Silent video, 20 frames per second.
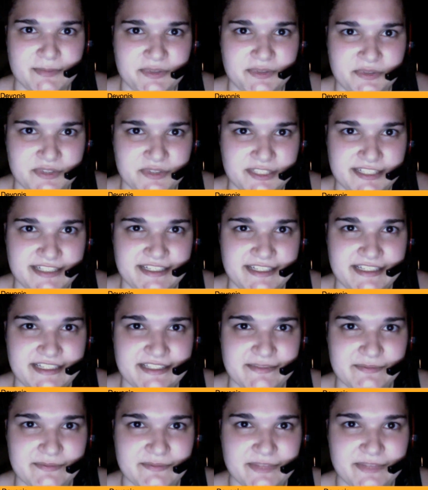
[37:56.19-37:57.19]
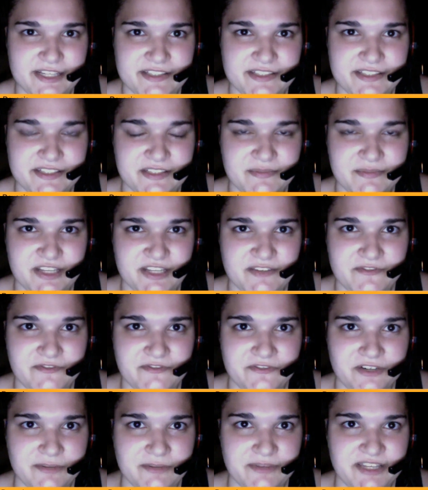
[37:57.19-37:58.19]
please message me
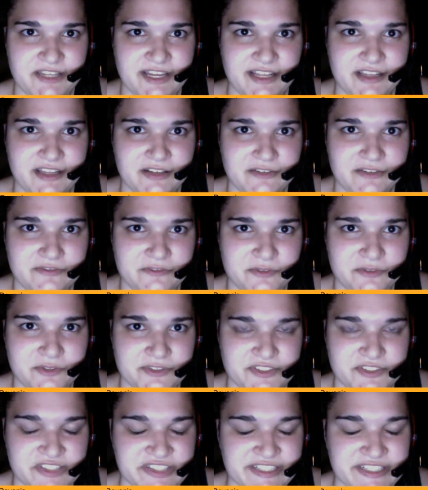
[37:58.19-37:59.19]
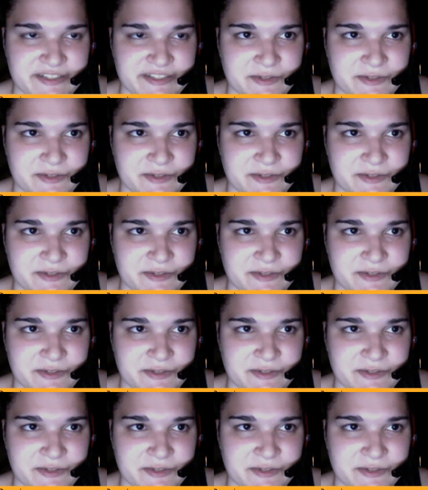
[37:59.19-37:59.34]
from the LR4 site